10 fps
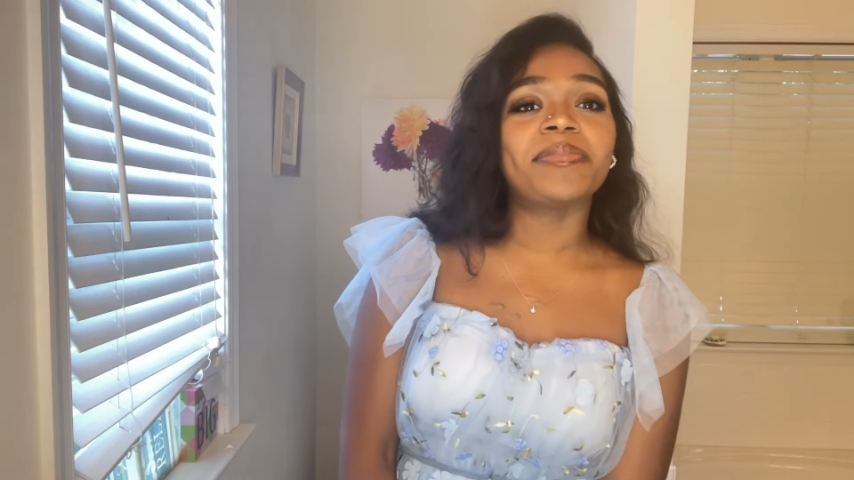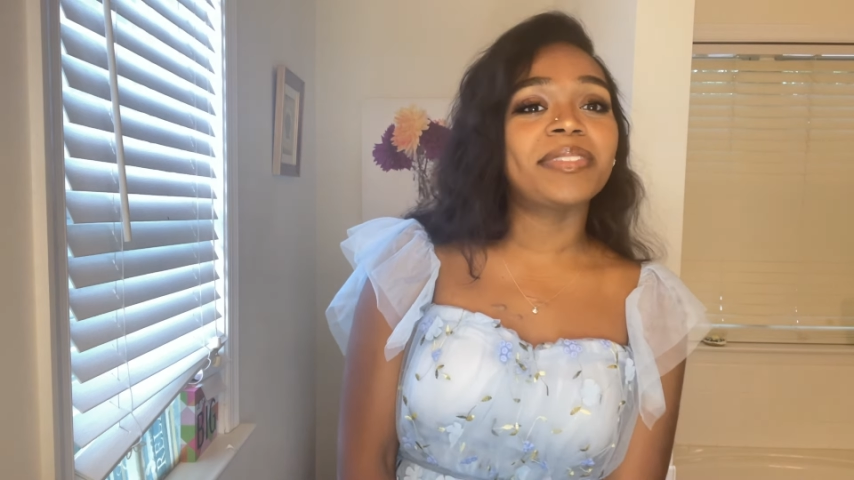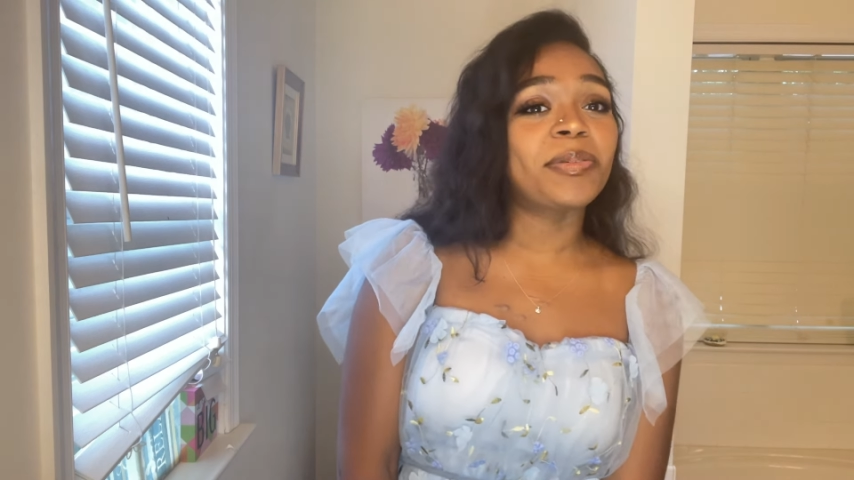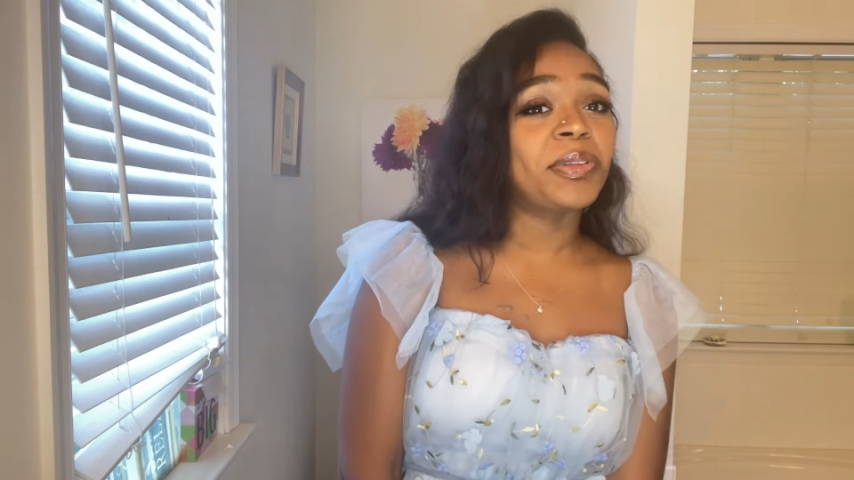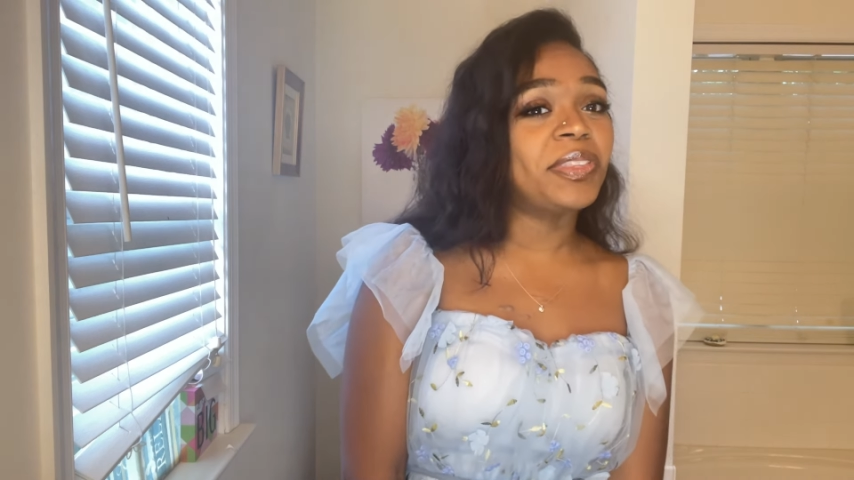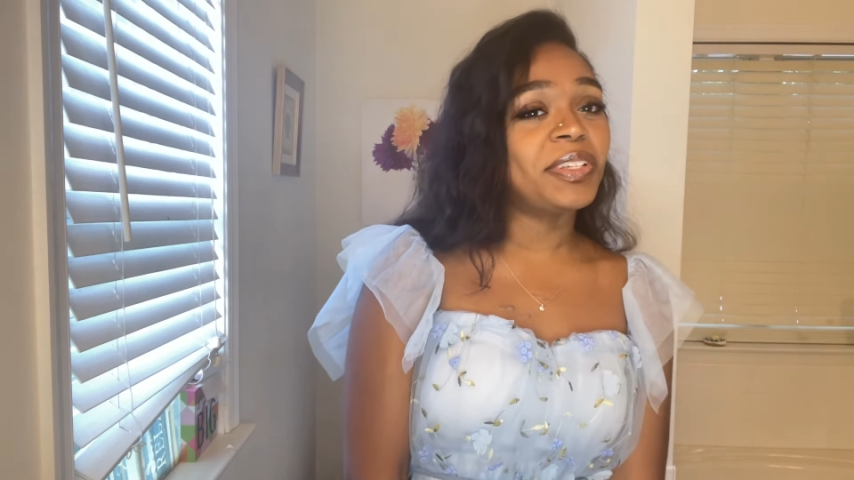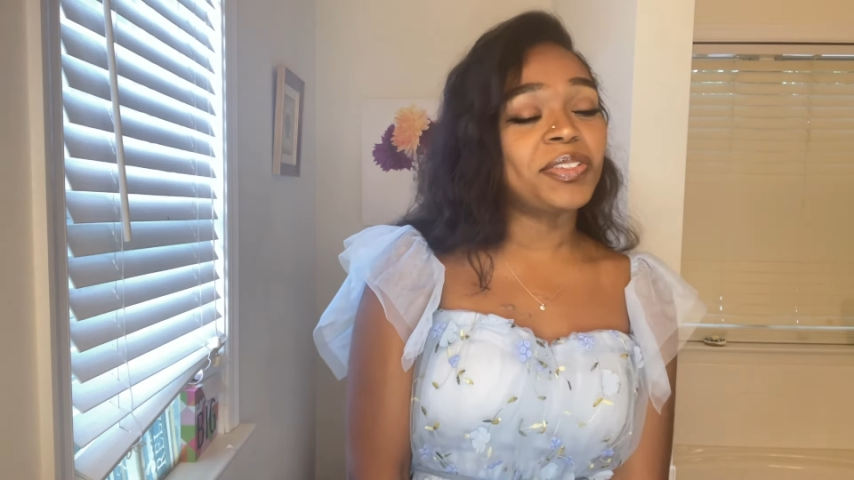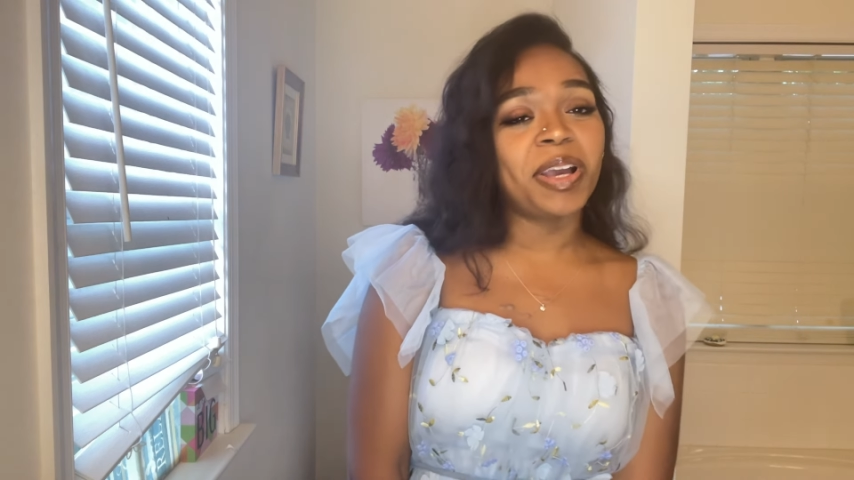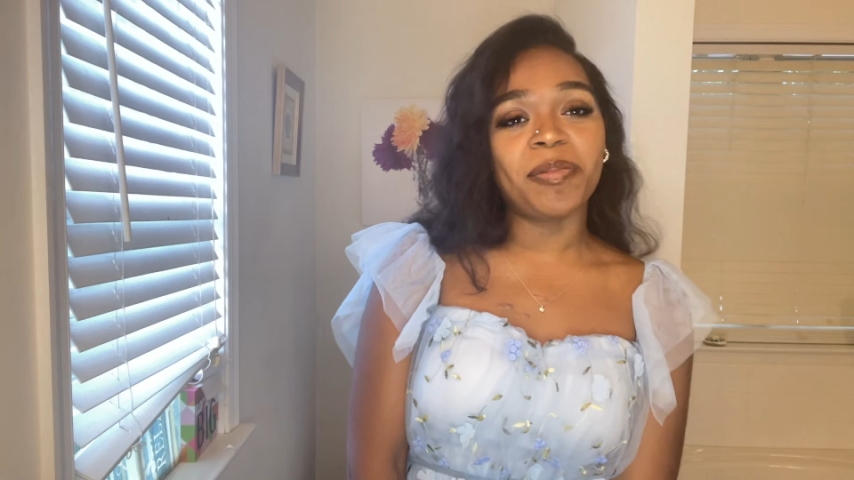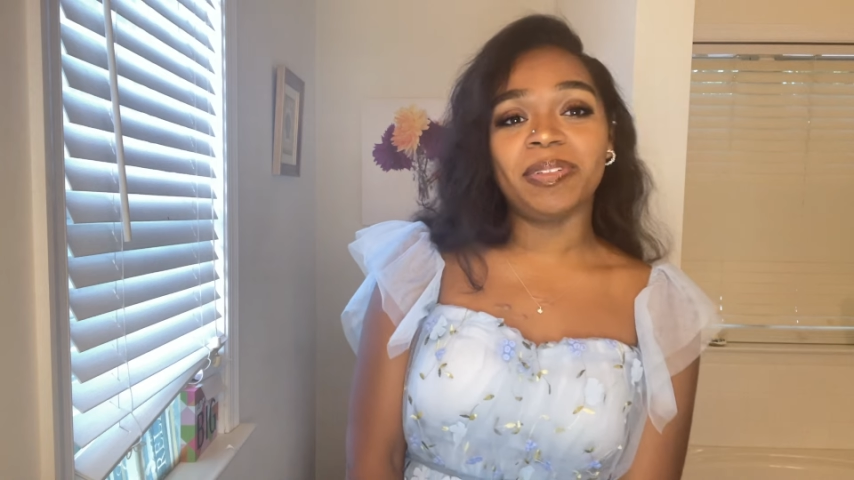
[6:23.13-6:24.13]
Some good things
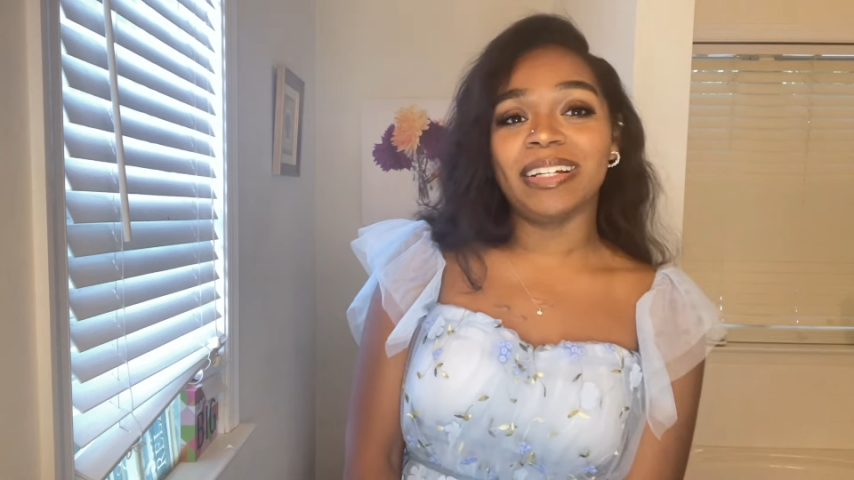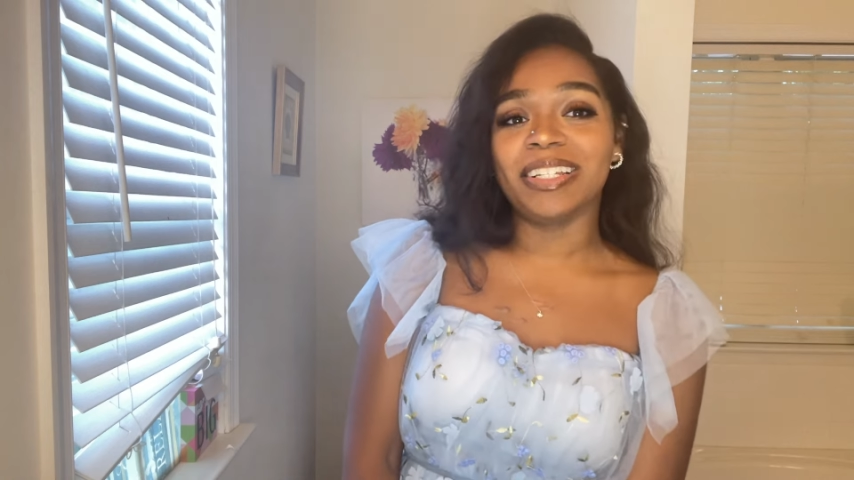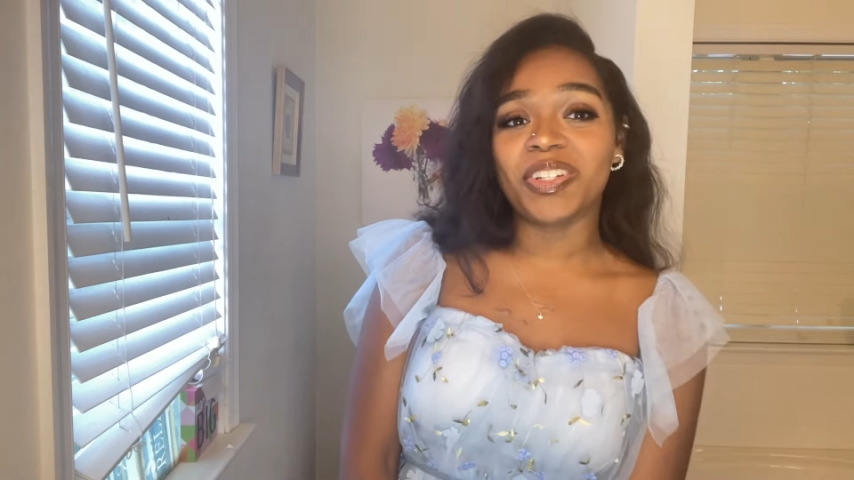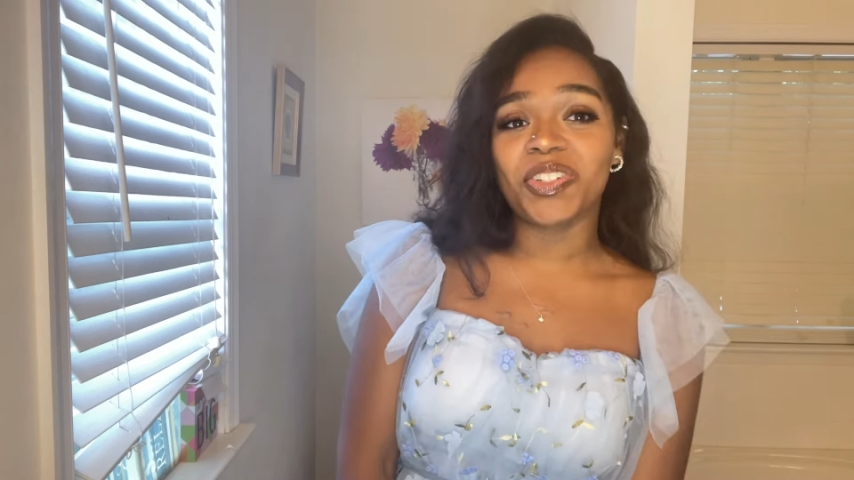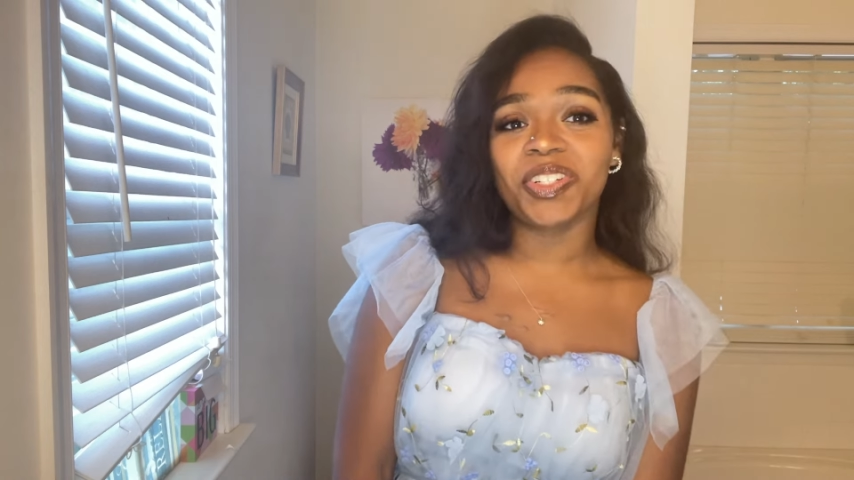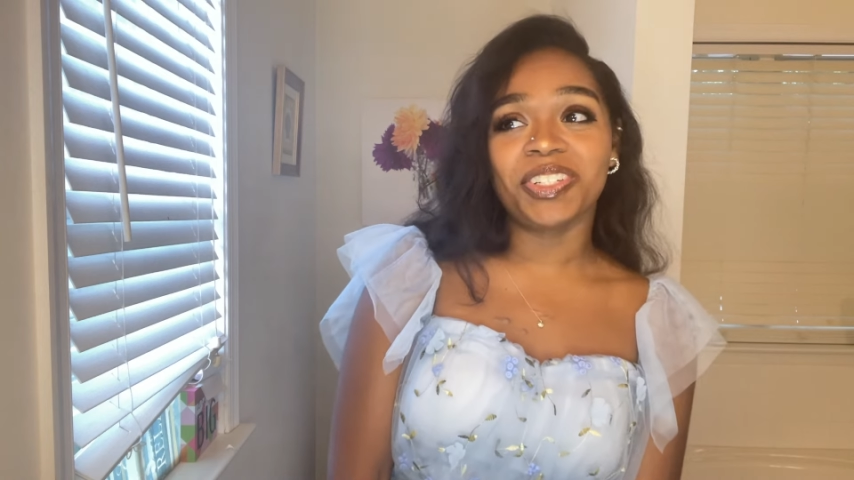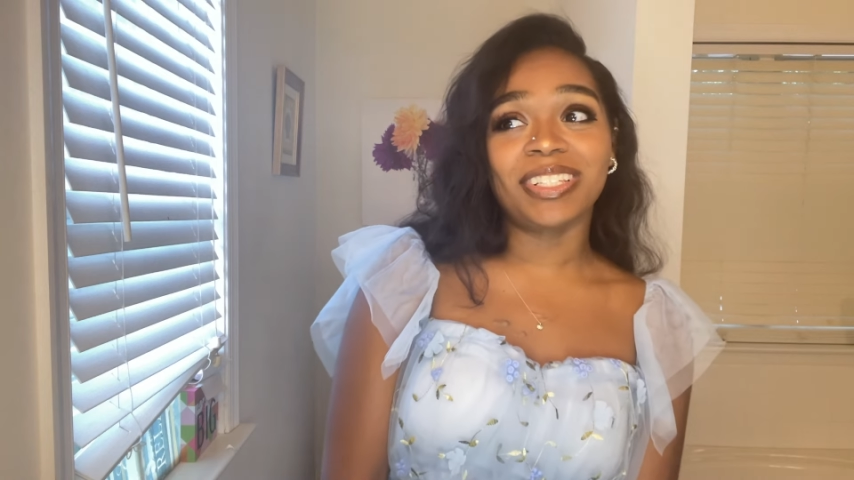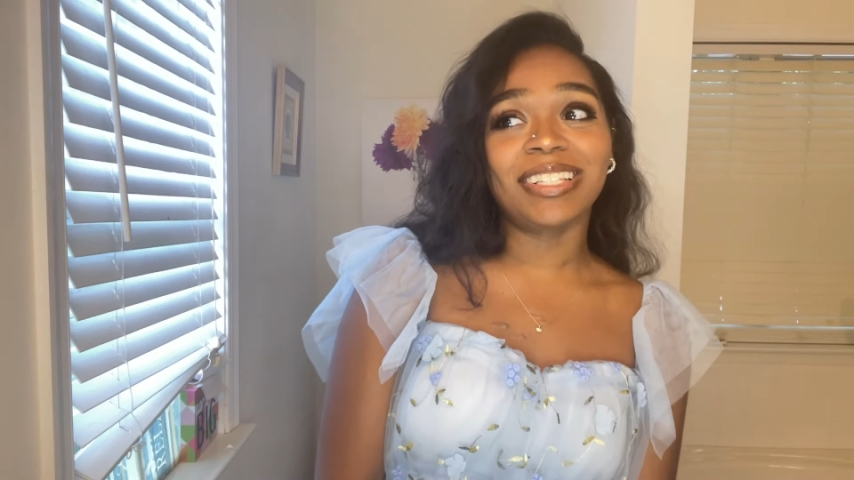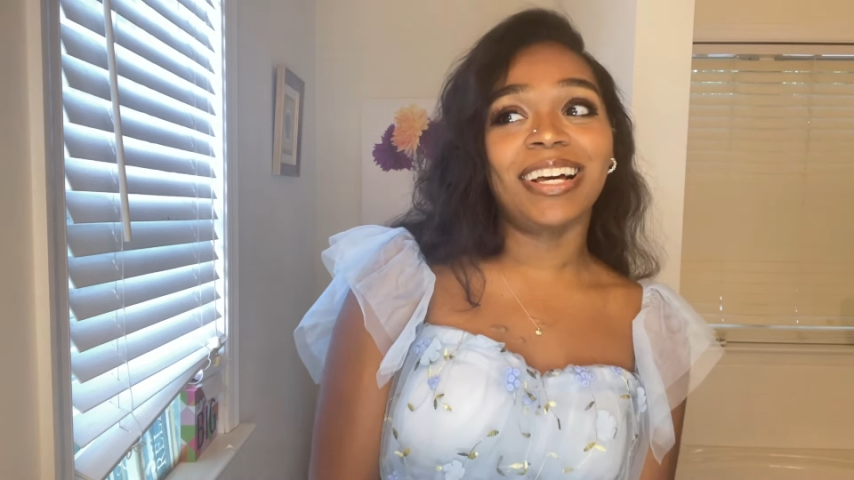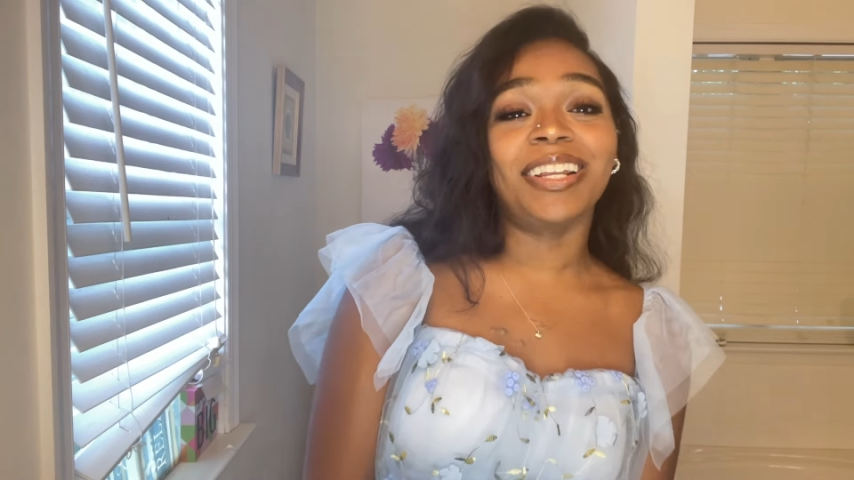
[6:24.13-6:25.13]
are happening. I actually
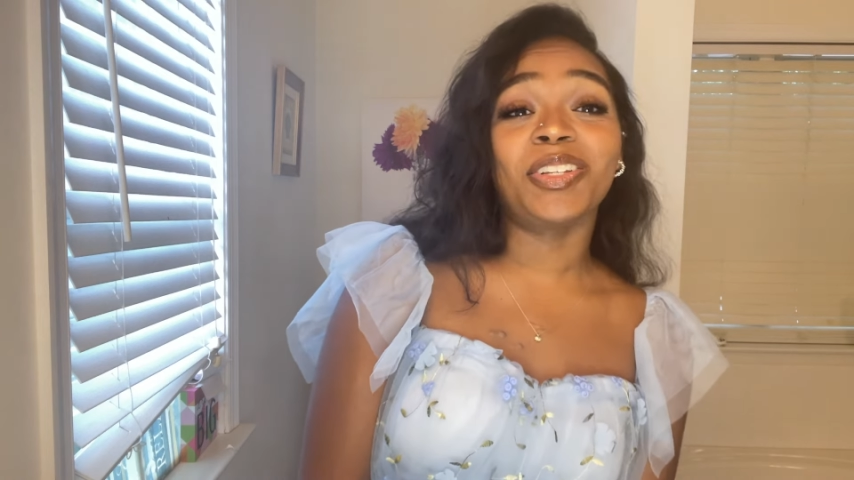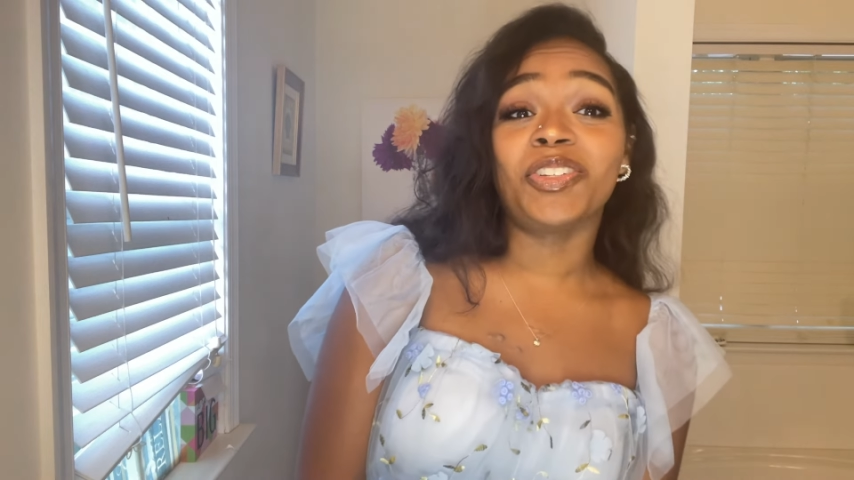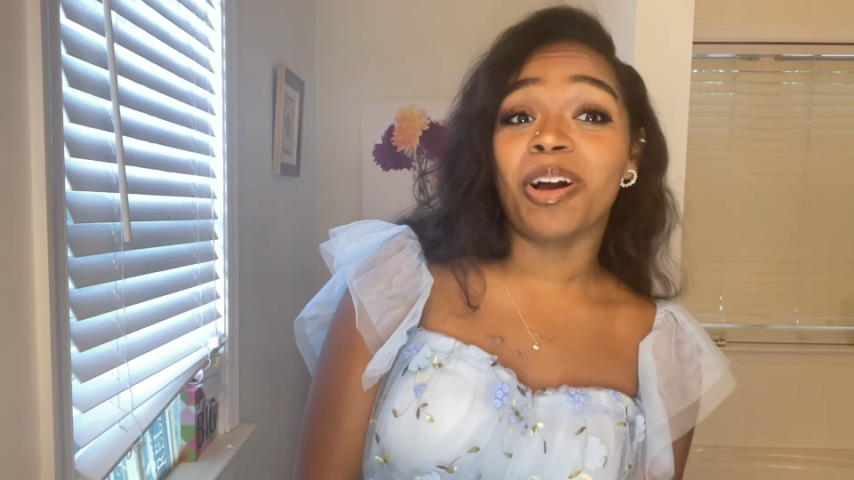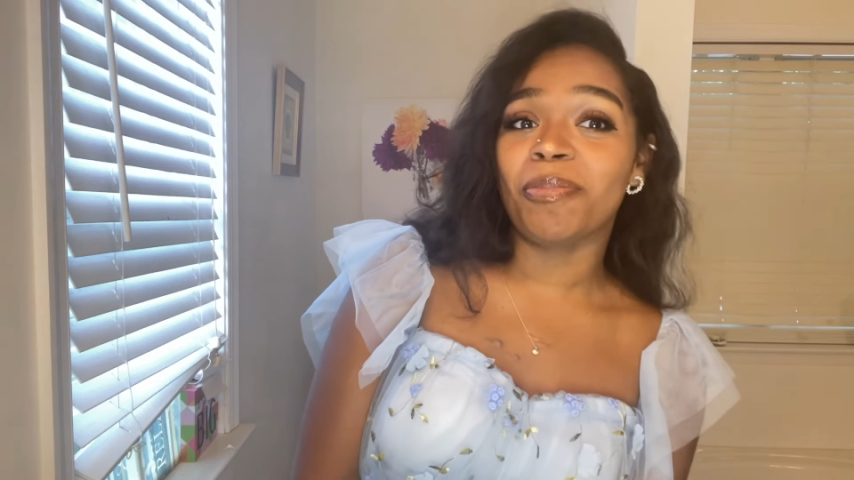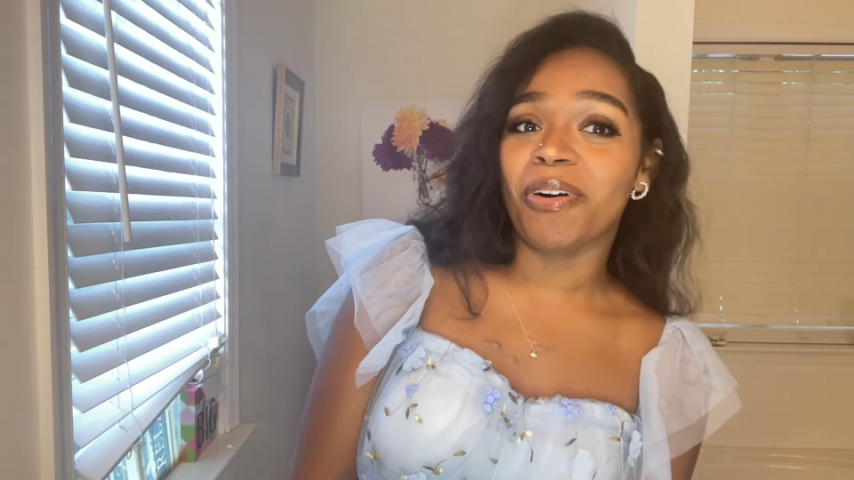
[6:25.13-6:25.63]
just got a job